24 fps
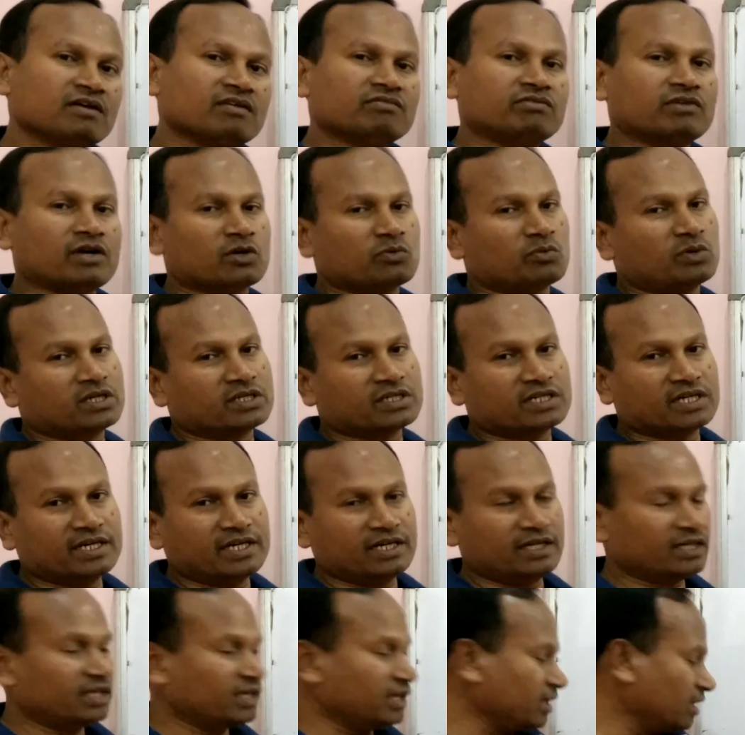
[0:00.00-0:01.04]
Forward
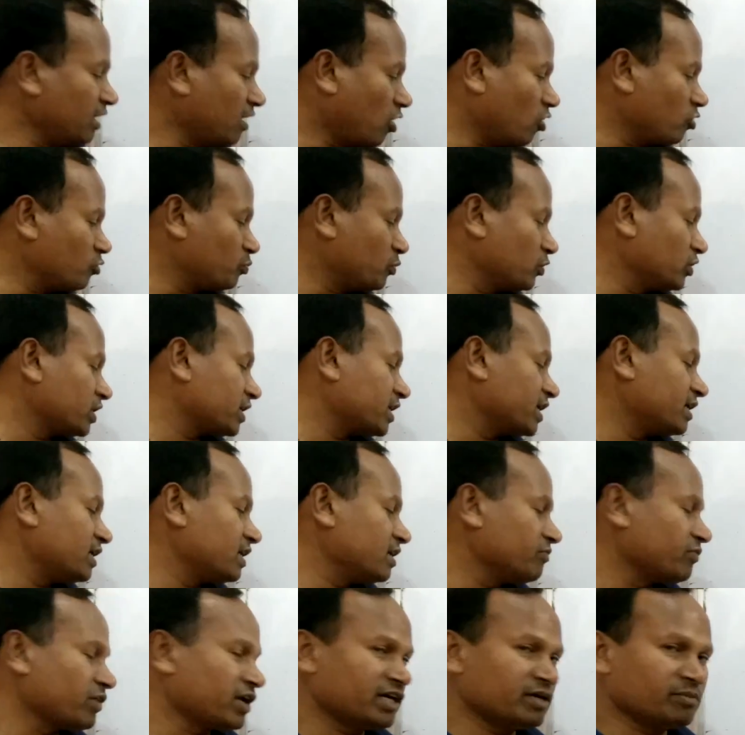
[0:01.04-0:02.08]
current gain, output current
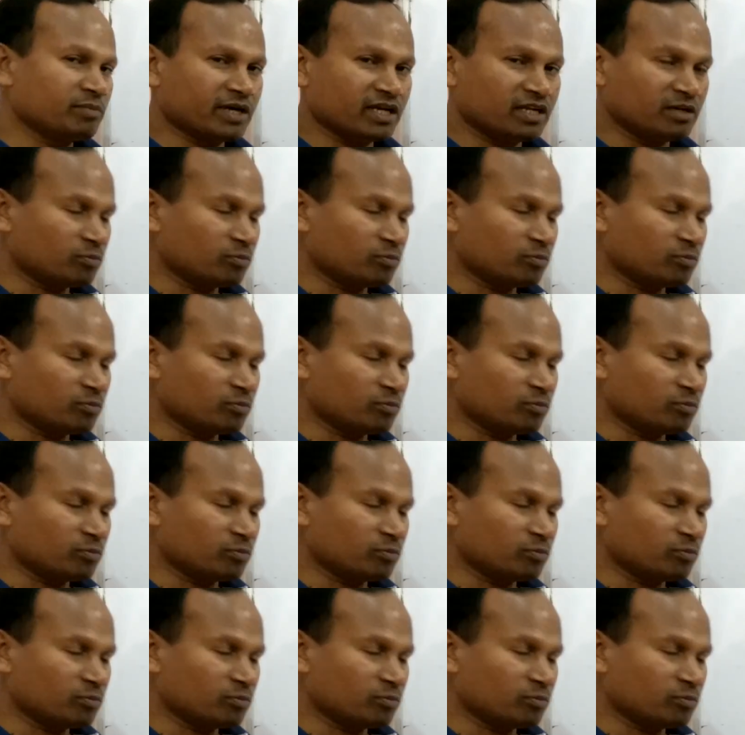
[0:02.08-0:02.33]
divided by